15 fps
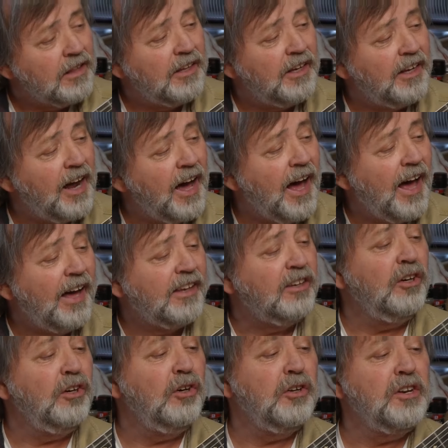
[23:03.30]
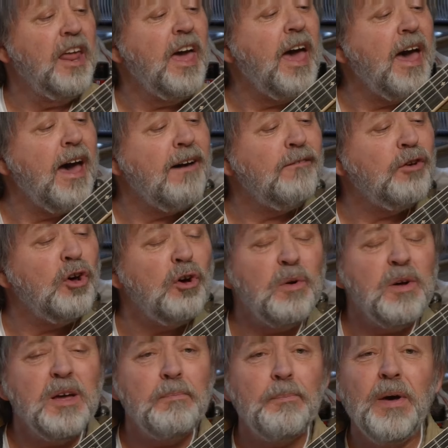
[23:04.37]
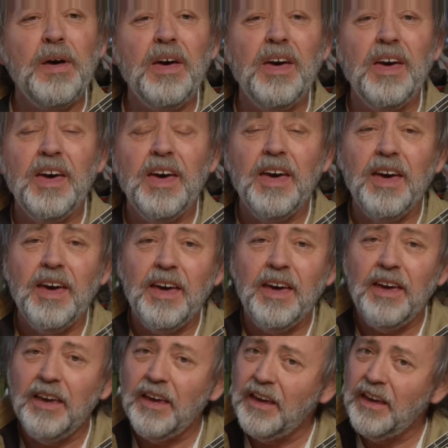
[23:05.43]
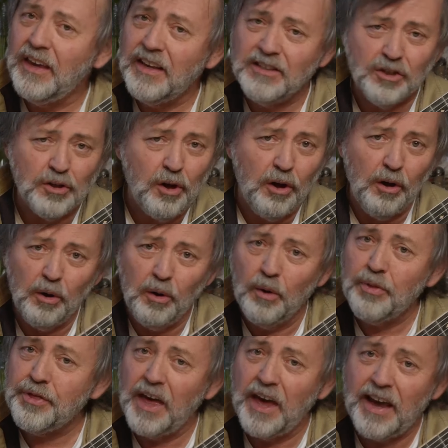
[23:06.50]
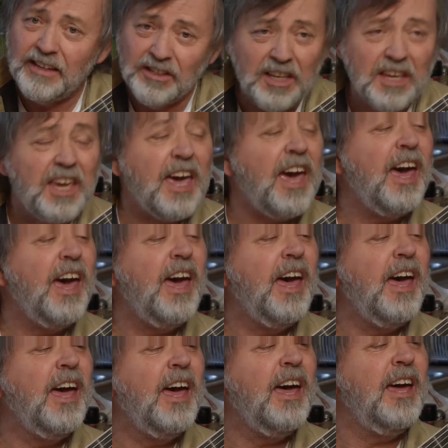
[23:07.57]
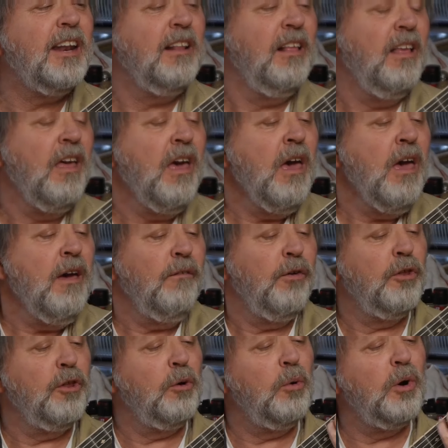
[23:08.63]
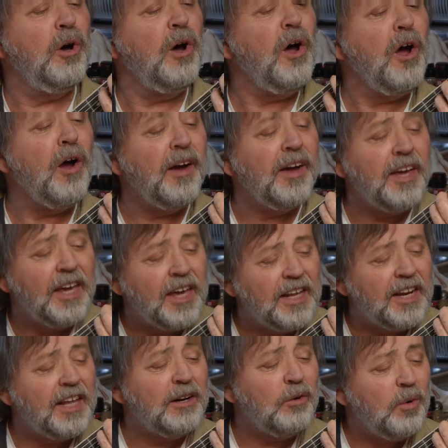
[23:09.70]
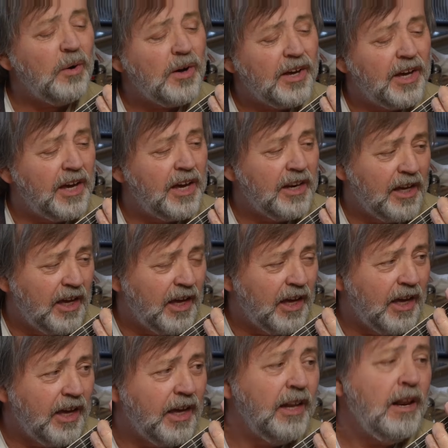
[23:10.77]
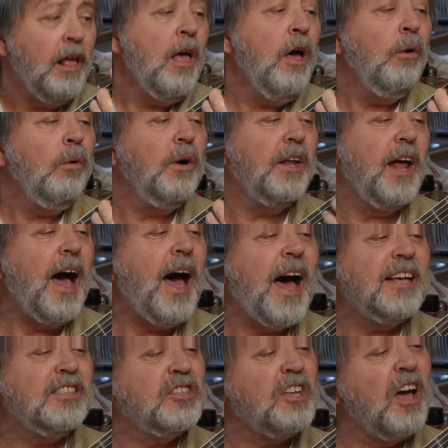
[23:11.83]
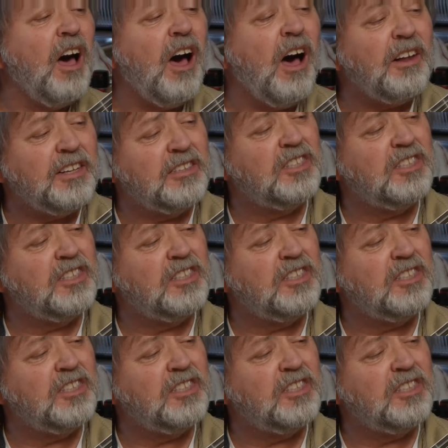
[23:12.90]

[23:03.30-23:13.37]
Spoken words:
that I could never repay. So thanks again for the worrying and waiting when I started